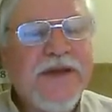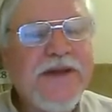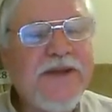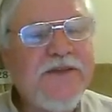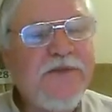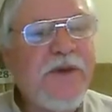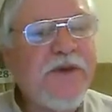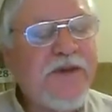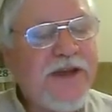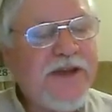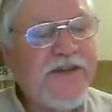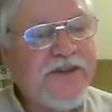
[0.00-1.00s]
is
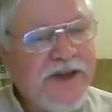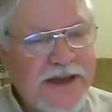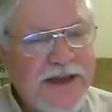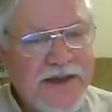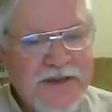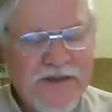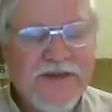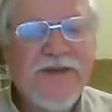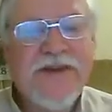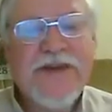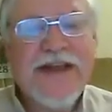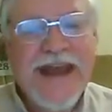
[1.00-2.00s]
both a
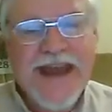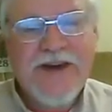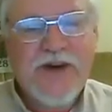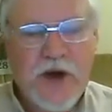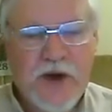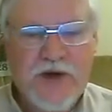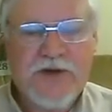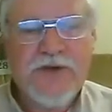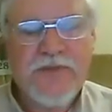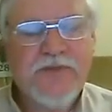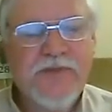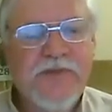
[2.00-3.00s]
science and an art.
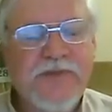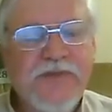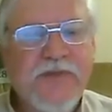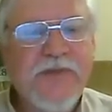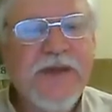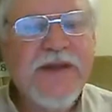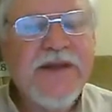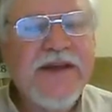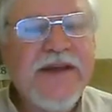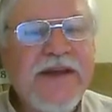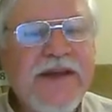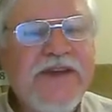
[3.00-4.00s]

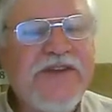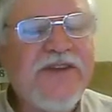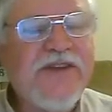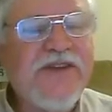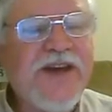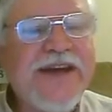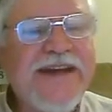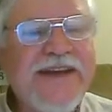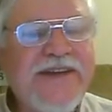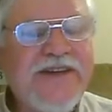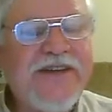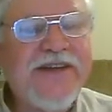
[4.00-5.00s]
It's a
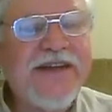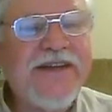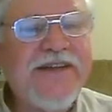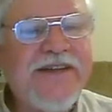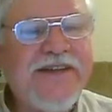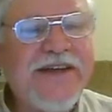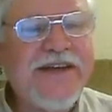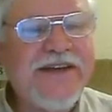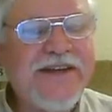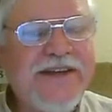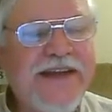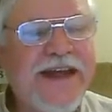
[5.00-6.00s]
science in the
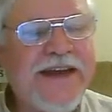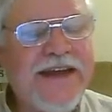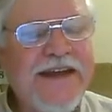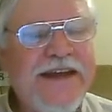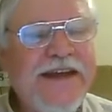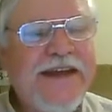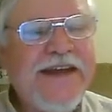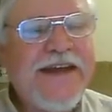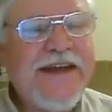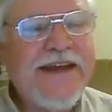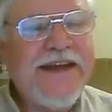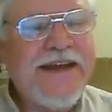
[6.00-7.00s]
sense that
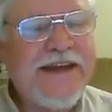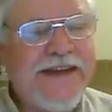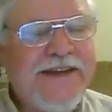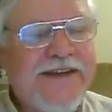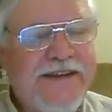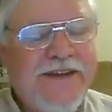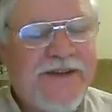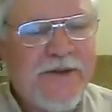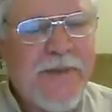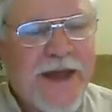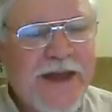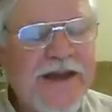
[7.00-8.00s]
it is
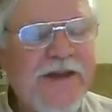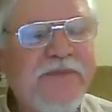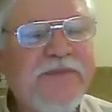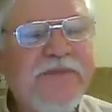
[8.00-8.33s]
systematic.